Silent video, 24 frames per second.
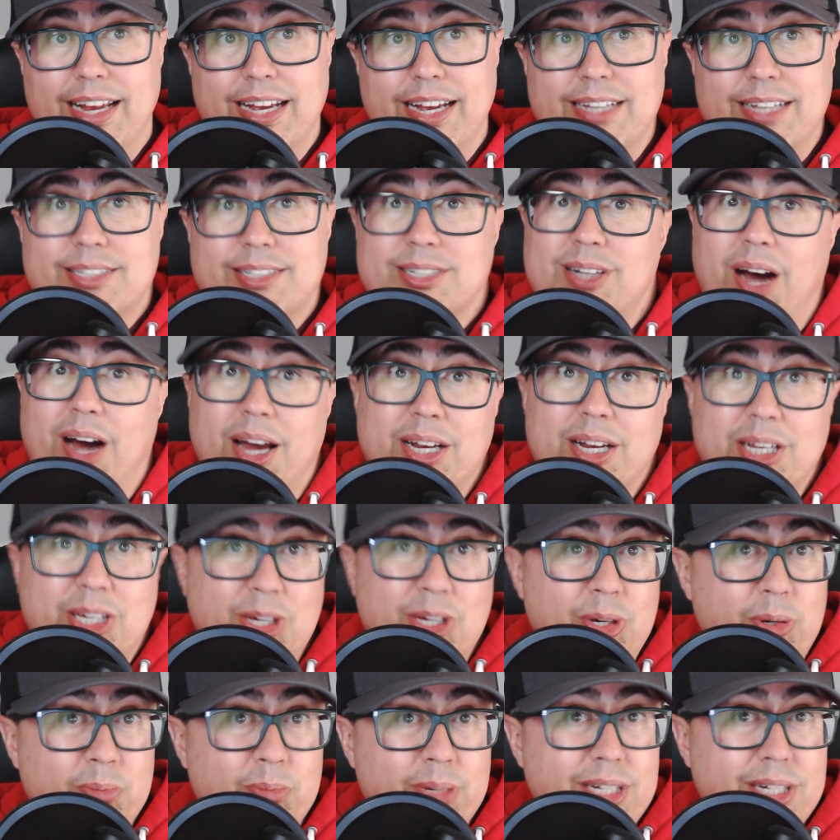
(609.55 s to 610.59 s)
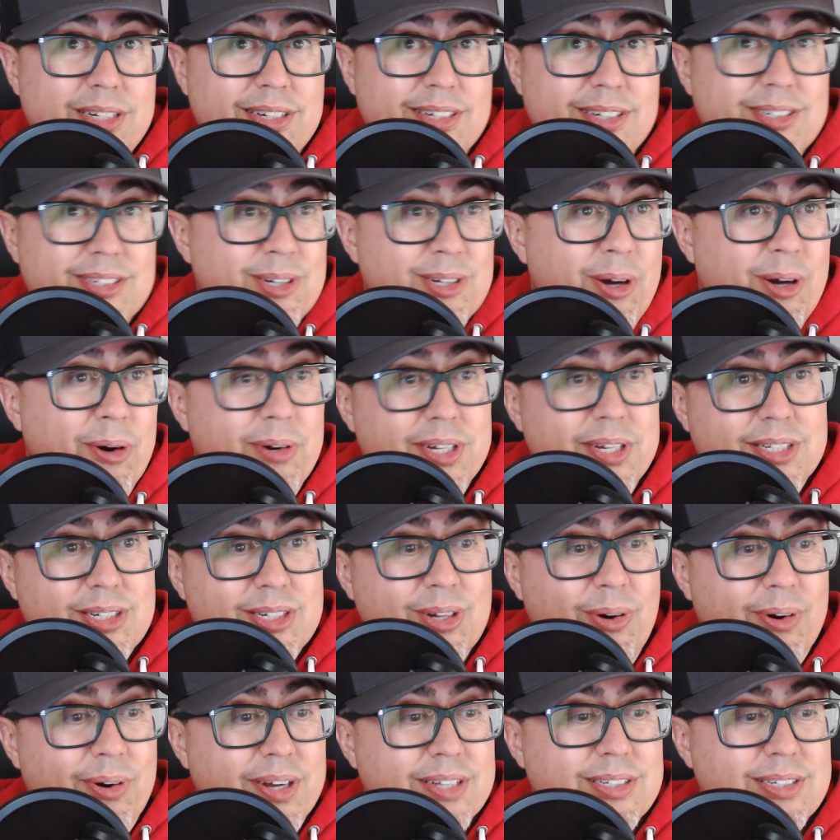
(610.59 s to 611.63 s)
It's not a human, so it's
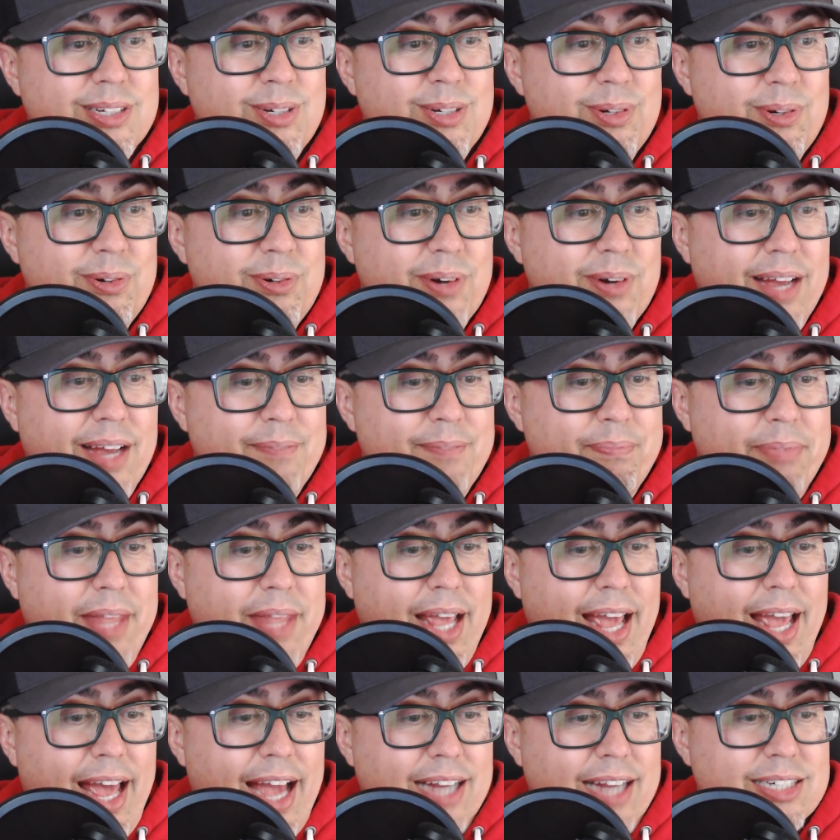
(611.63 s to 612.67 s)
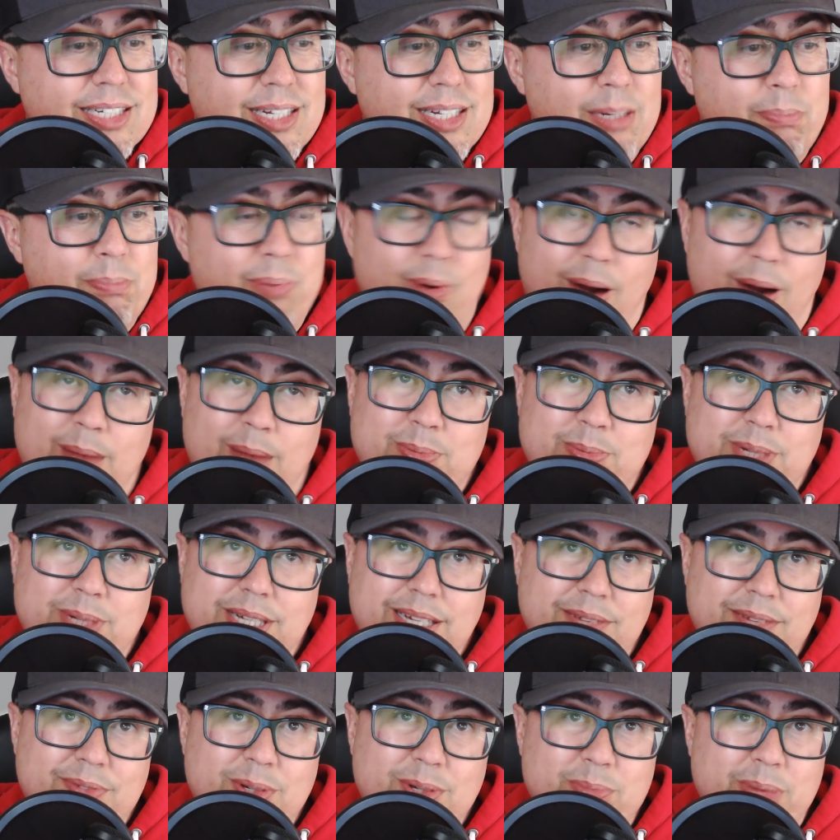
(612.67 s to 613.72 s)
going to actually probably
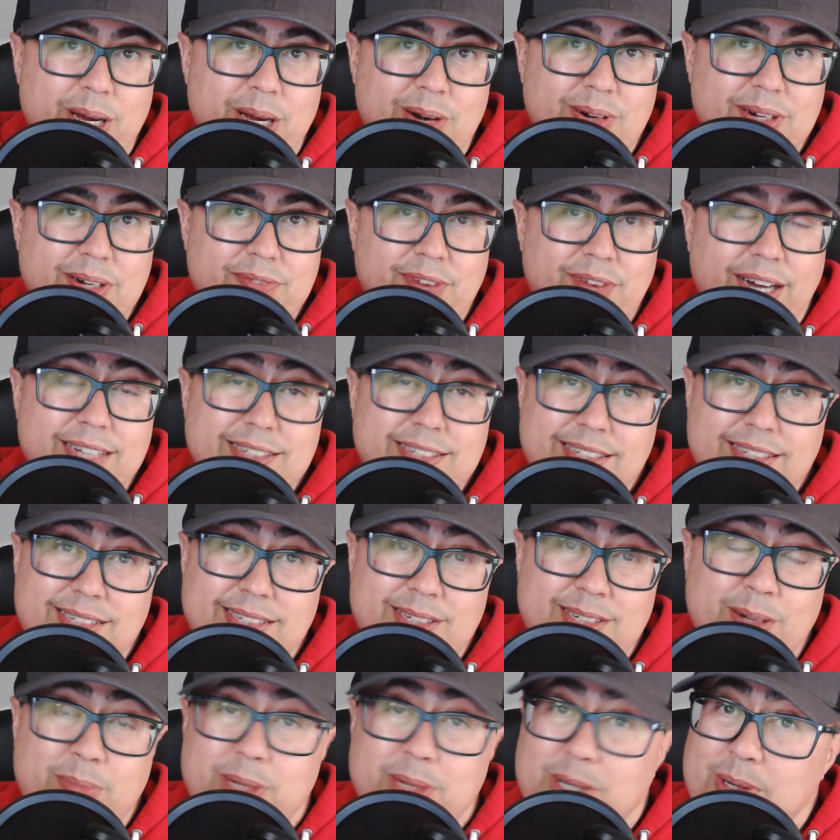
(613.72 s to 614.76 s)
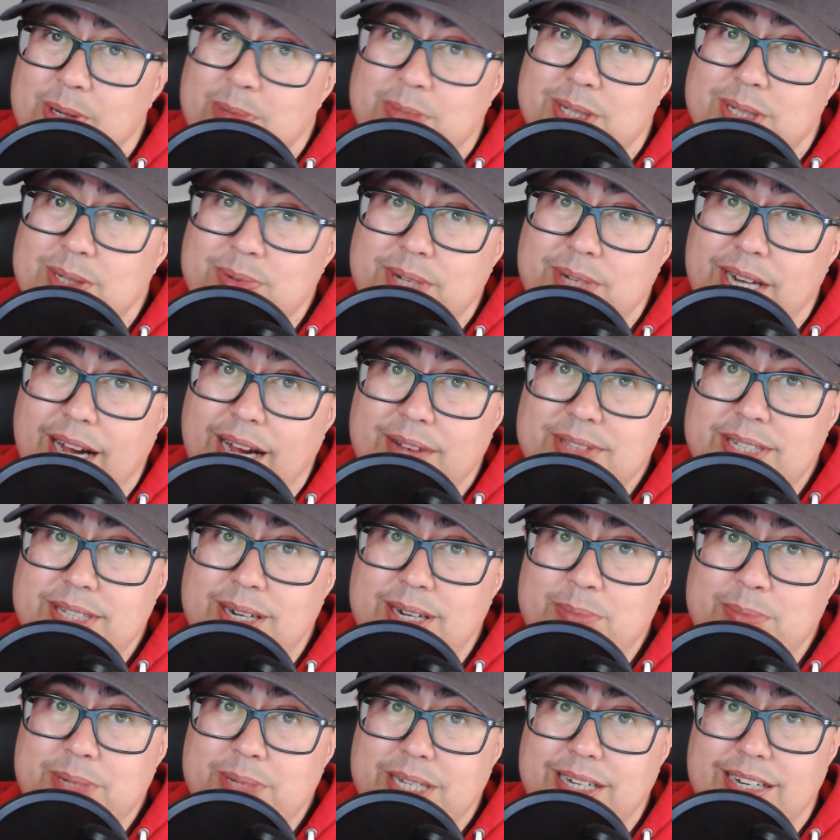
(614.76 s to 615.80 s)
give you better advice than some humans would out
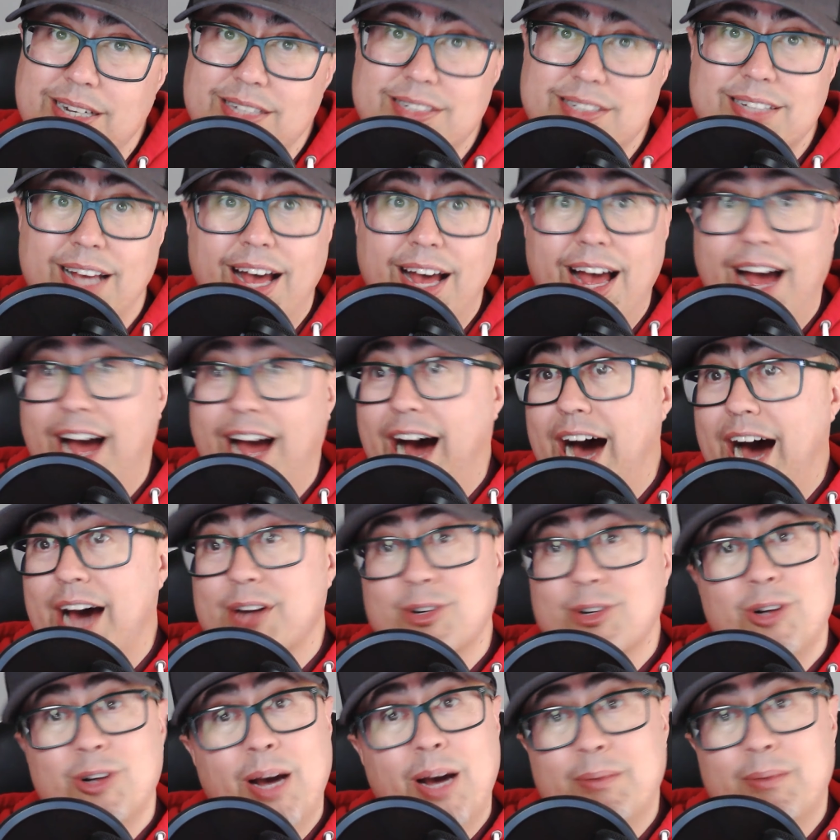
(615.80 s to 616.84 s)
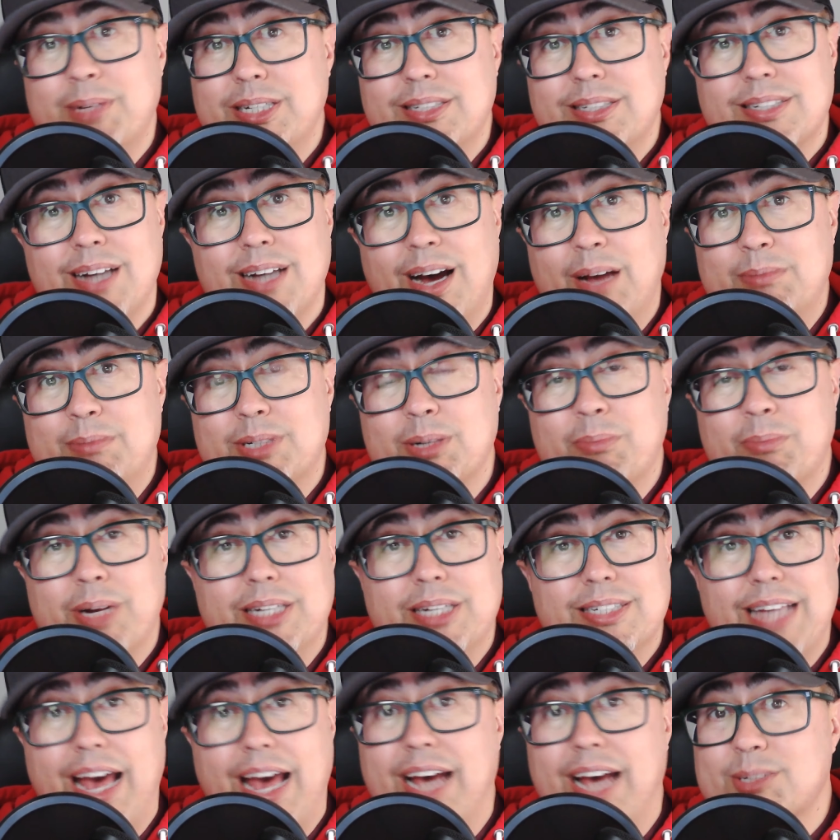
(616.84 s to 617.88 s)
there, because I don't know how many times
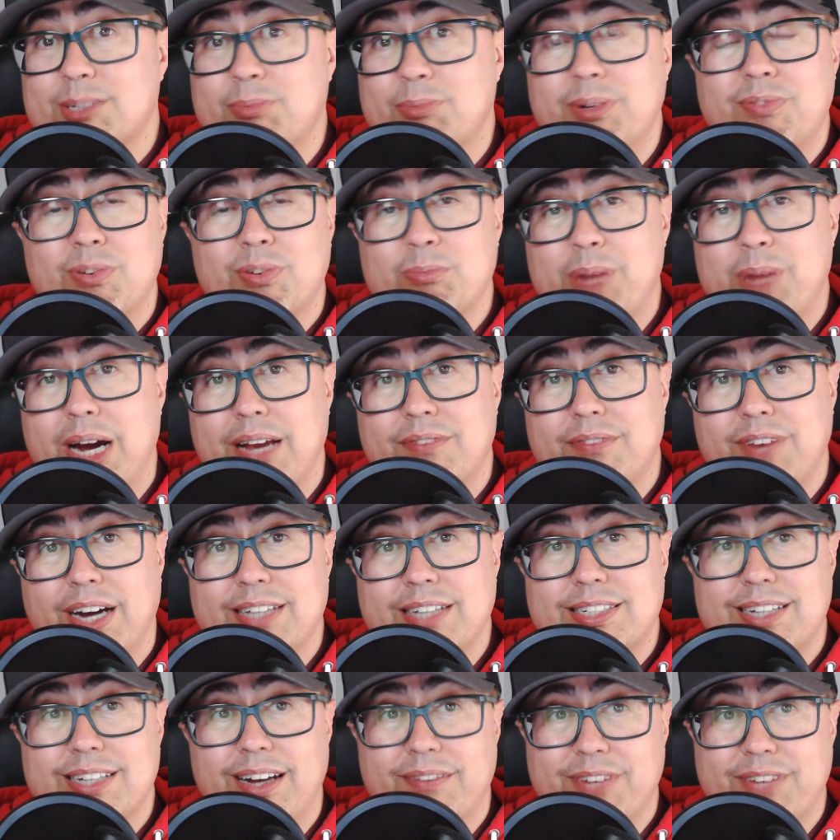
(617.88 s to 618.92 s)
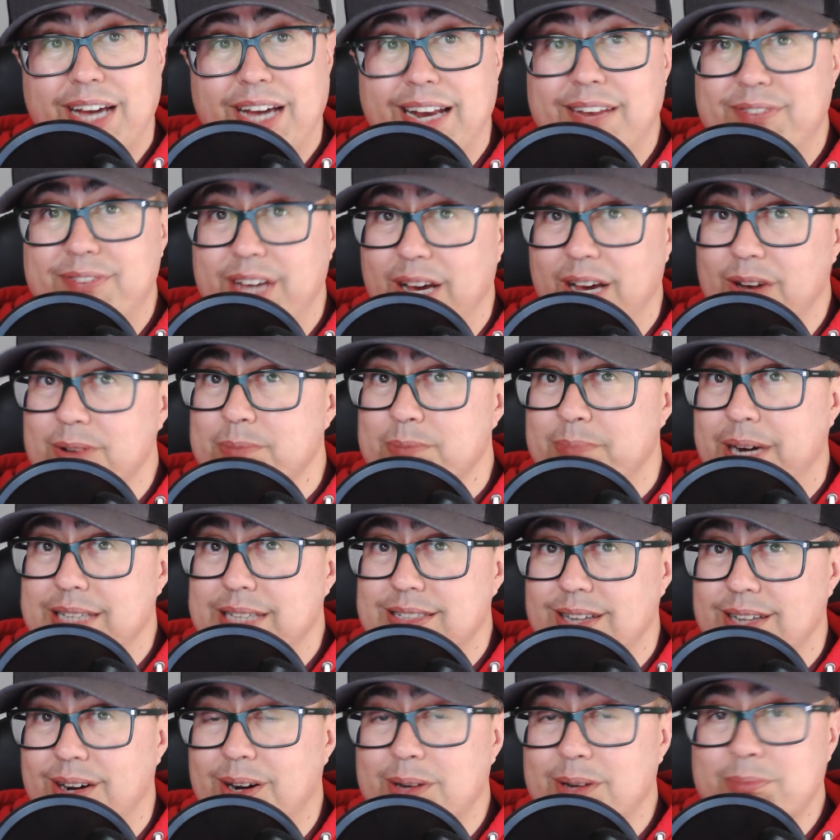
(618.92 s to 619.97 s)
somebody's asked me for my advice and I've kind of held my
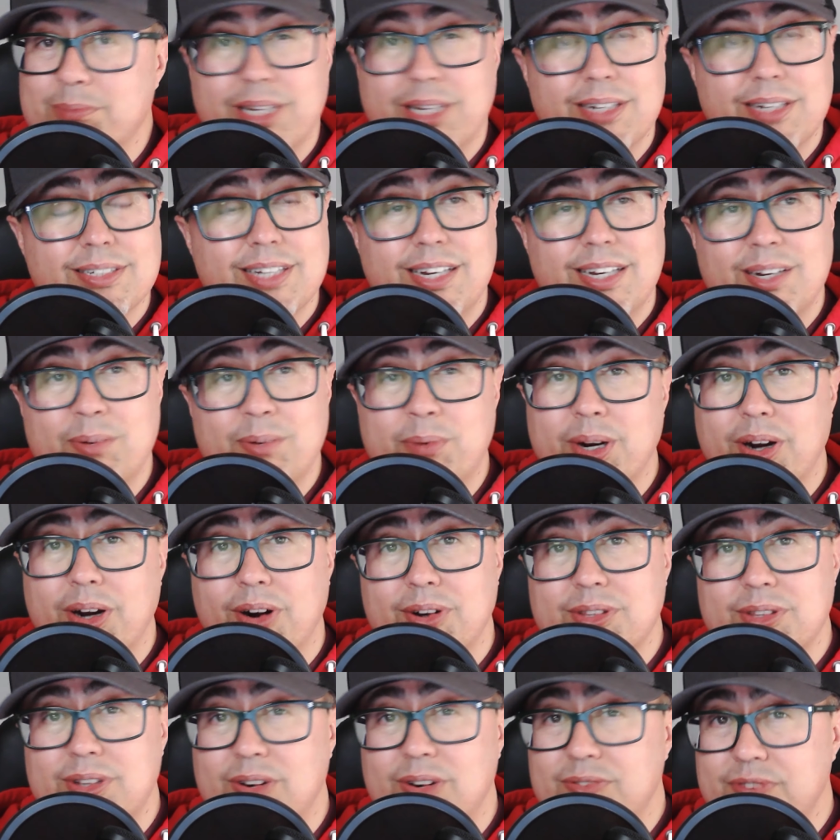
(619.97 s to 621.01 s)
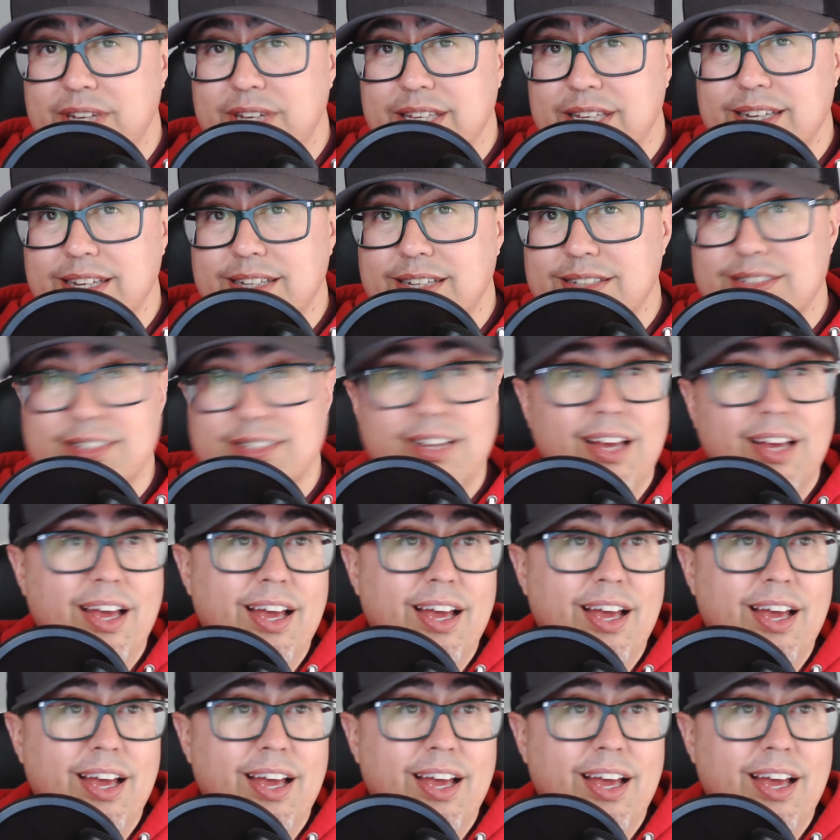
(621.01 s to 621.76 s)
tongue because I didn't want to hurt their feelings.